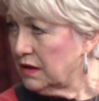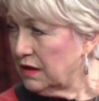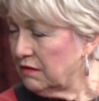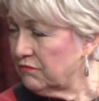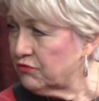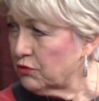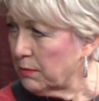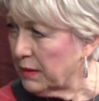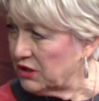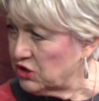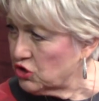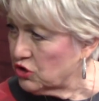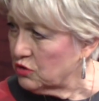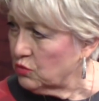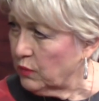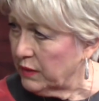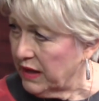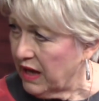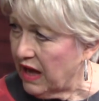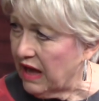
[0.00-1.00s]
information
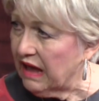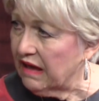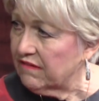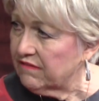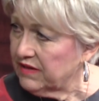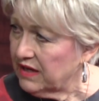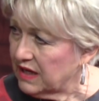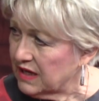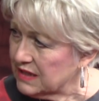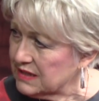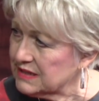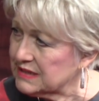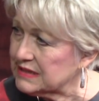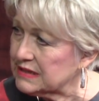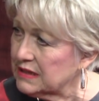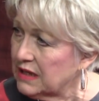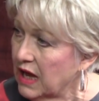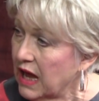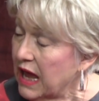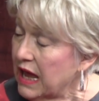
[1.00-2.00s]
that we have,
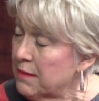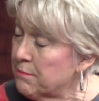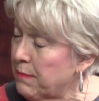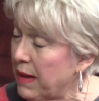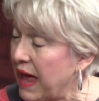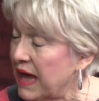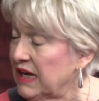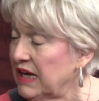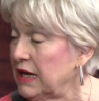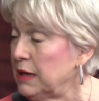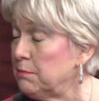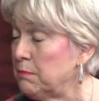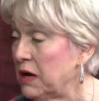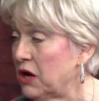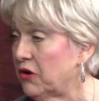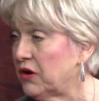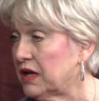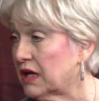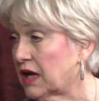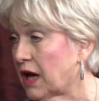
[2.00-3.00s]
yes. And he
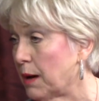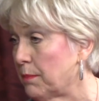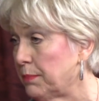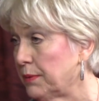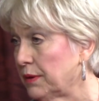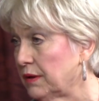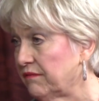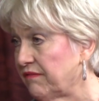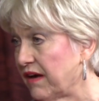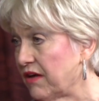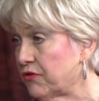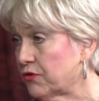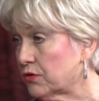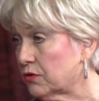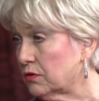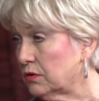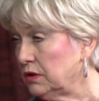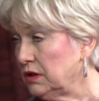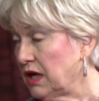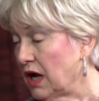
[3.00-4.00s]
married a couple of
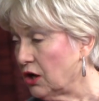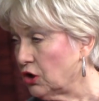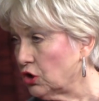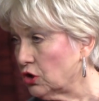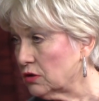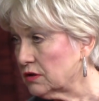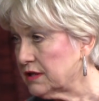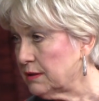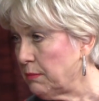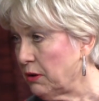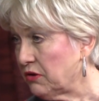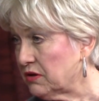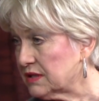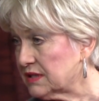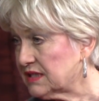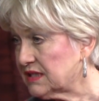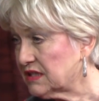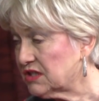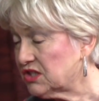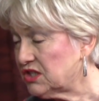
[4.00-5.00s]
other young girls. He married a
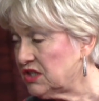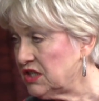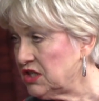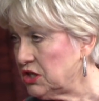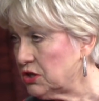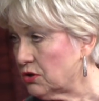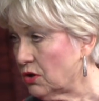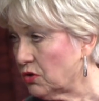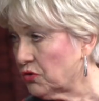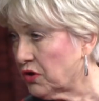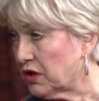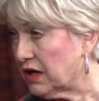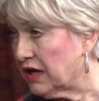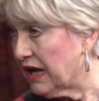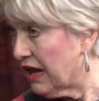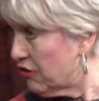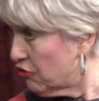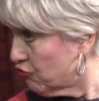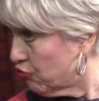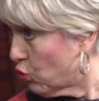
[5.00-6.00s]
16-year-old and
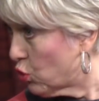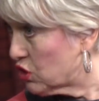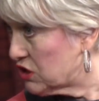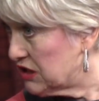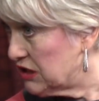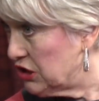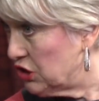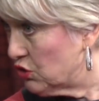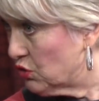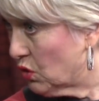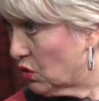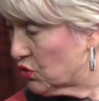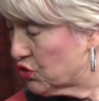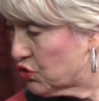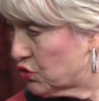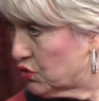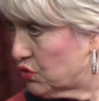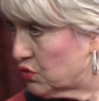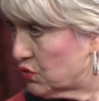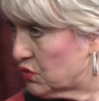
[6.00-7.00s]
another 14-year-old
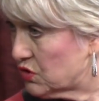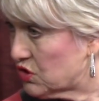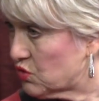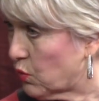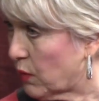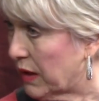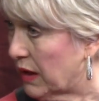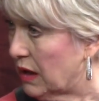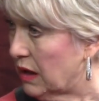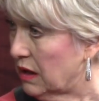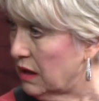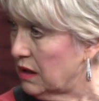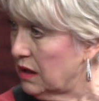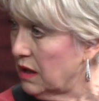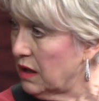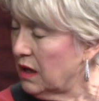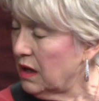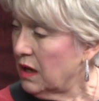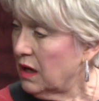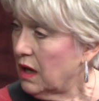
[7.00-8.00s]
too, as well,
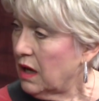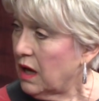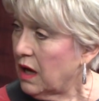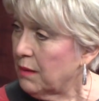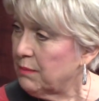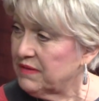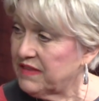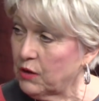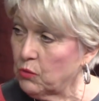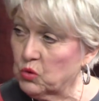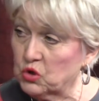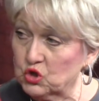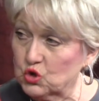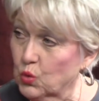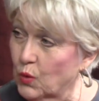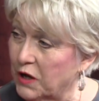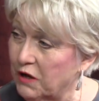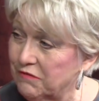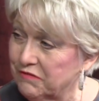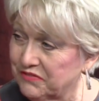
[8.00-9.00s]
but they weren't
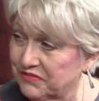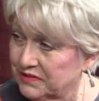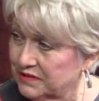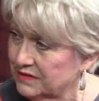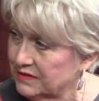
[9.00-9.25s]
12.